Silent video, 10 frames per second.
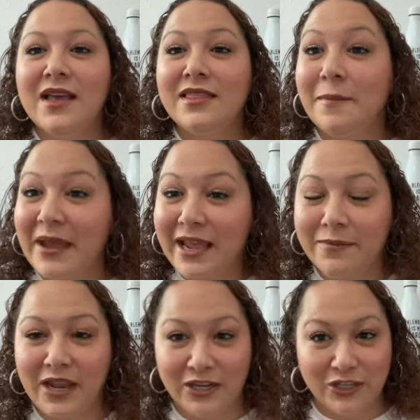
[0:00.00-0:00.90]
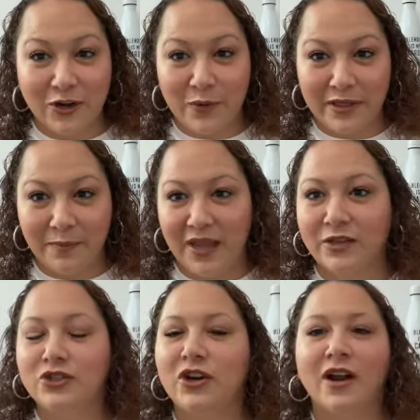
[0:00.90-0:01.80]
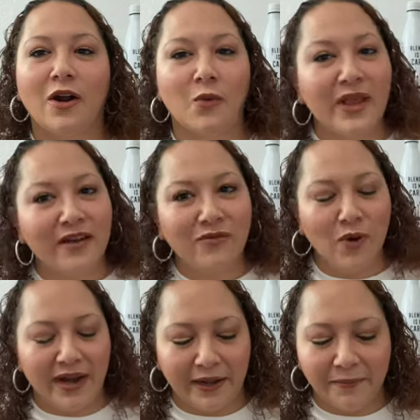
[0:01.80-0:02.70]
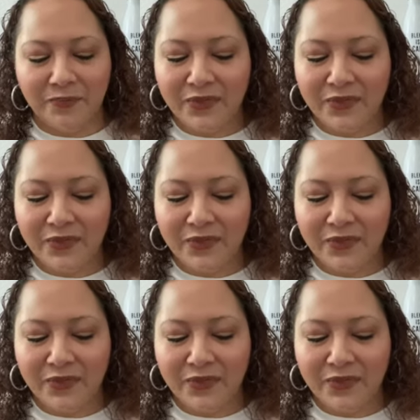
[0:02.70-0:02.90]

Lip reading: the makeup that I took with me during our week of wedding